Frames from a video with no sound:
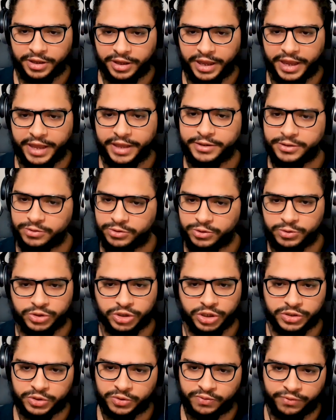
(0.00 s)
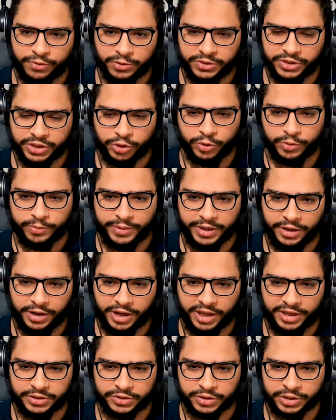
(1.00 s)
And you just follow the normal
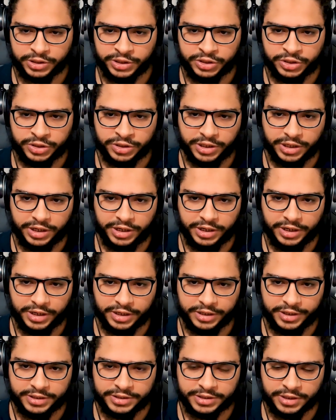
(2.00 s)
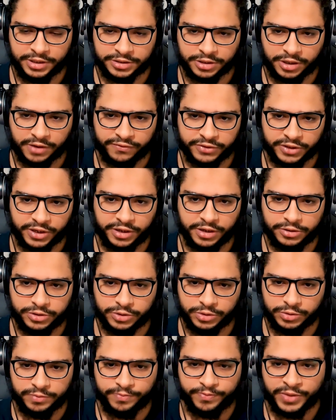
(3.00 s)
and traditional data science life cycle.
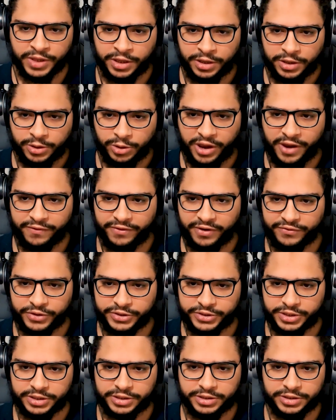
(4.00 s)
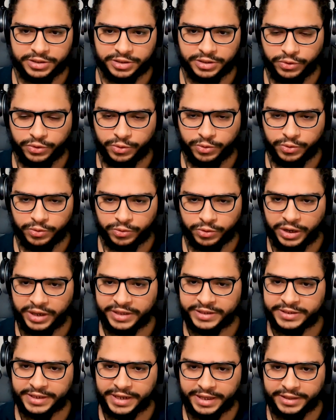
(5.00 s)
So you have, after that, you collect
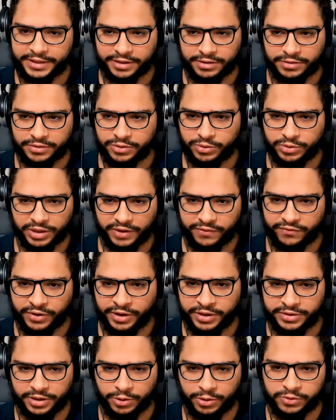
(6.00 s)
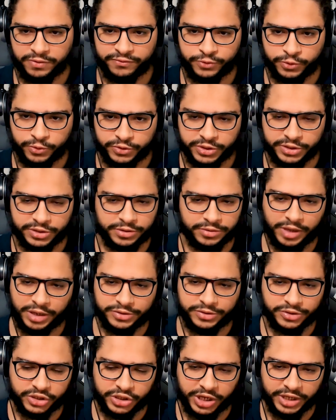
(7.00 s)
the data. You can find a lot of sources, like
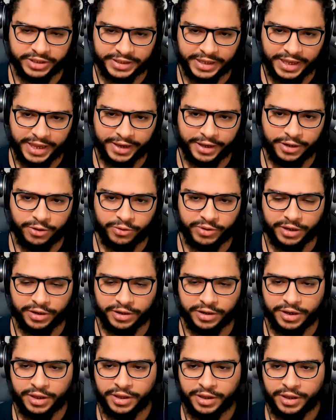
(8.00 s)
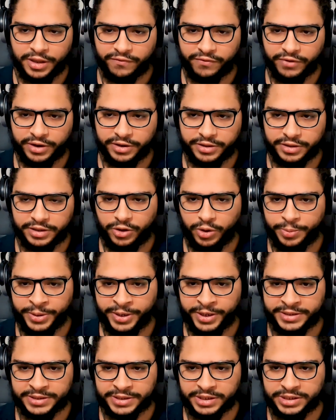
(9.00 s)
such as Kaggle. You can find open
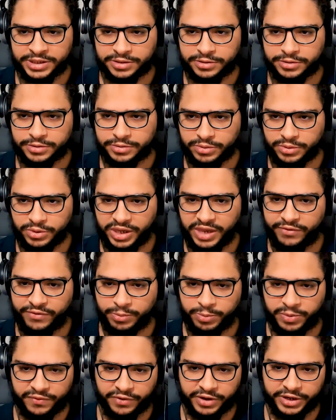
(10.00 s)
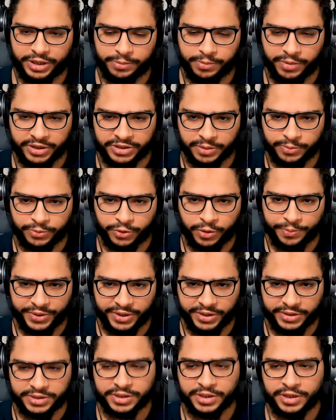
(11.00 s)
data sets, even provided by some
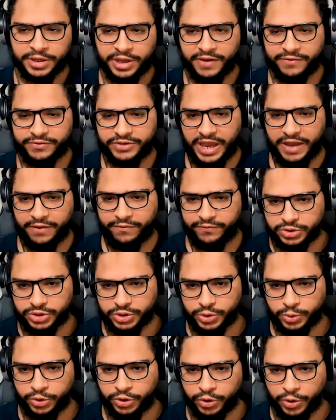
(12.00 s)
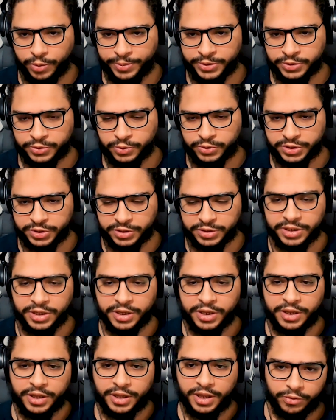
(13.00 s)
companies if they have the work open sourced,
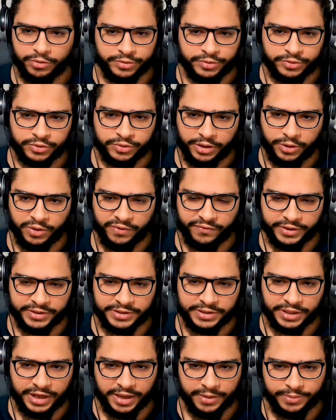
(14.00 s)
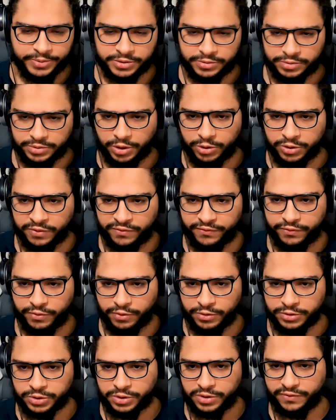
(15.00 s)
or university labs. A lot of
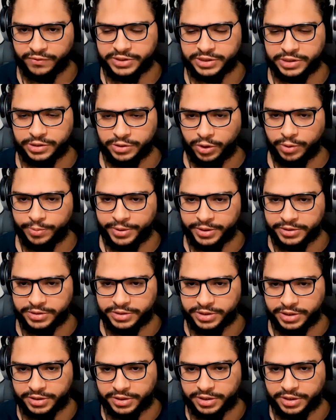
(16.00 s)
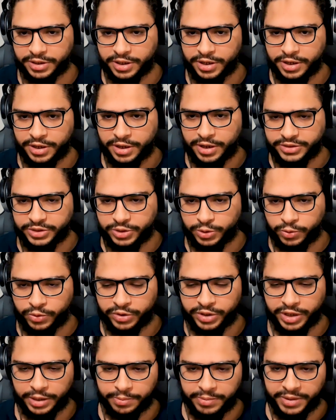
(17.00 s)
also university open their work
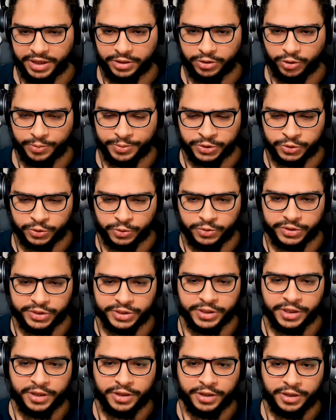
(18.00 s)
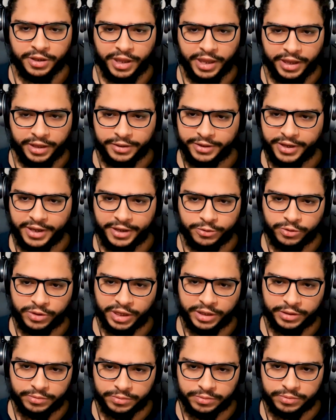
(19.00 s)
and make it open source. And yeah, you
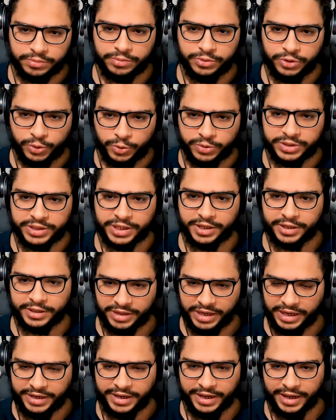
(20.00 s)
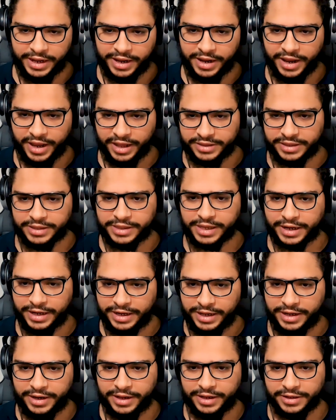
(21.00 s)
can do the EDA and data
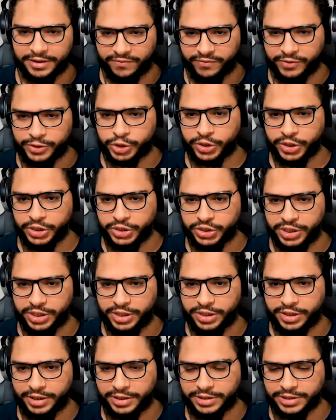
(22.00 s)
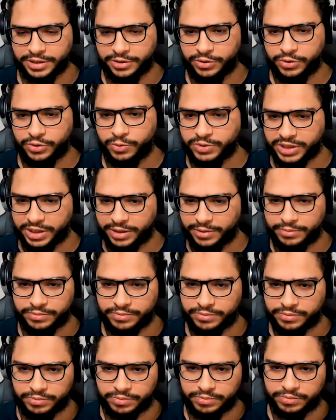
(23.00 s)
cleaning, feature engineering. Then you do
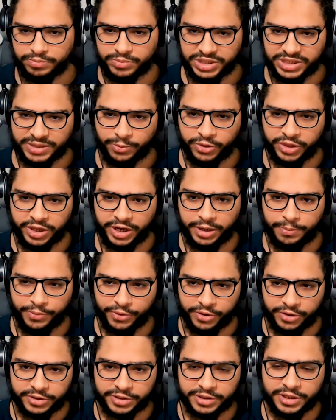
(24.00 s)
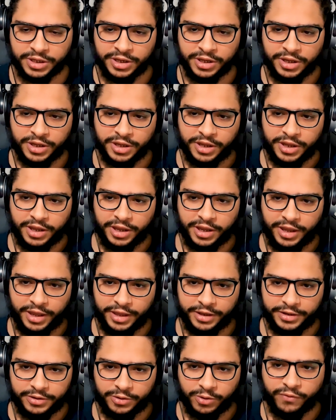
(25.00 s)
the modeling part.
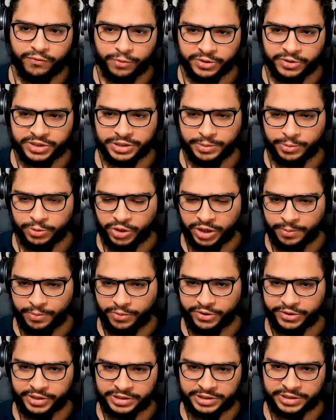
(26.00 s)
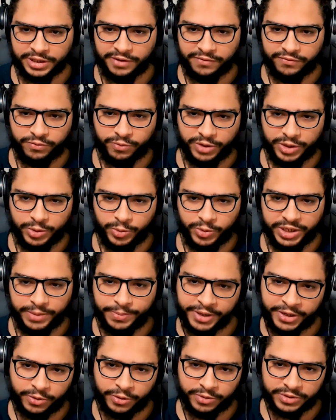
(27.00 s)
And of course, the modeling part itself will
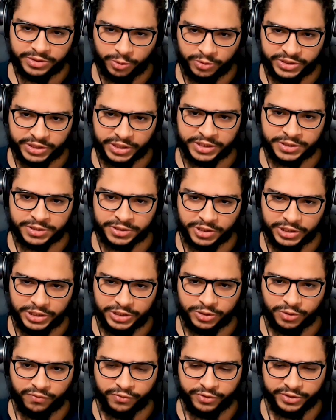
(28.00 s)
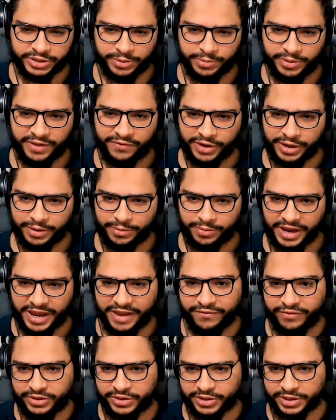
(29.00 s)
depend on the case study. So, for example, if I have
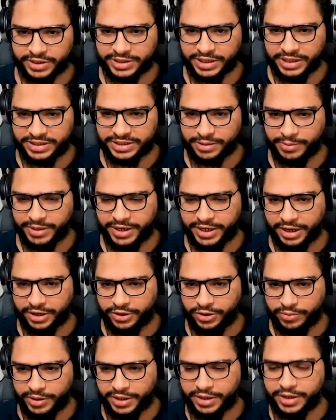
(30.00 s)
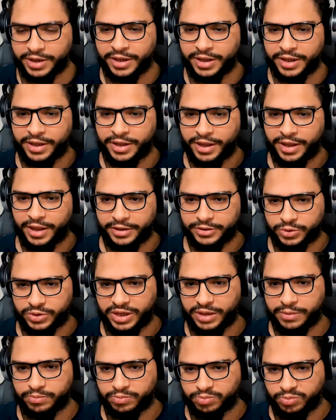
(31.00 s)
interest in the medical domain, So yeah,
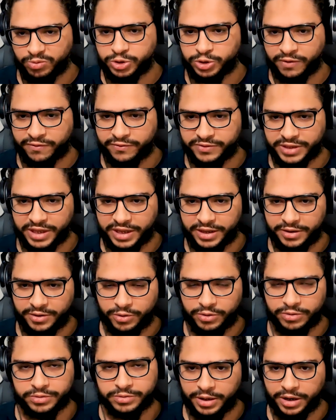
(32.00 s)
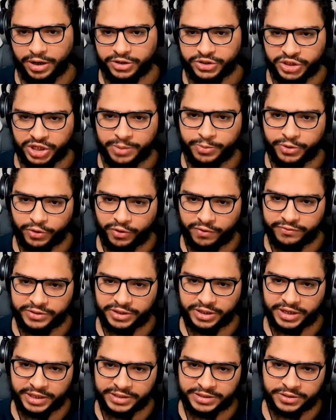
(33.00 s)
most of the or large number of the
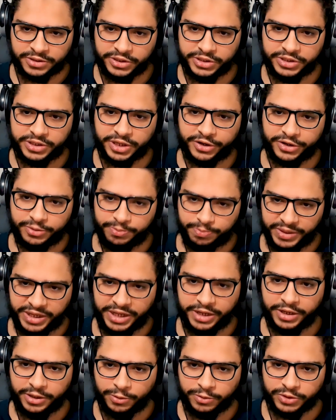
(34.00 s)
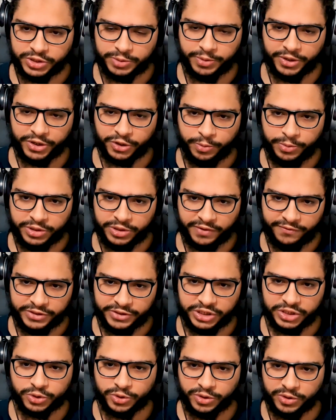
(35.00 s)
case studies are being used by computer vision.
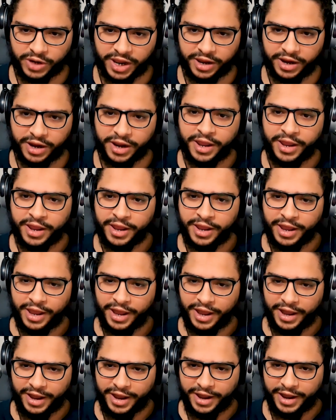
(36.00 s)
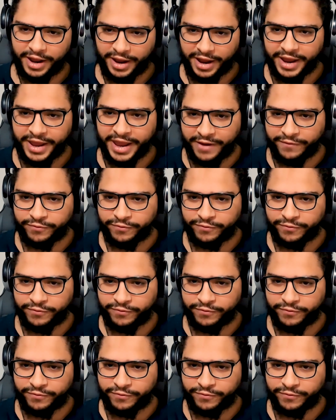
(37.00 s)
So I have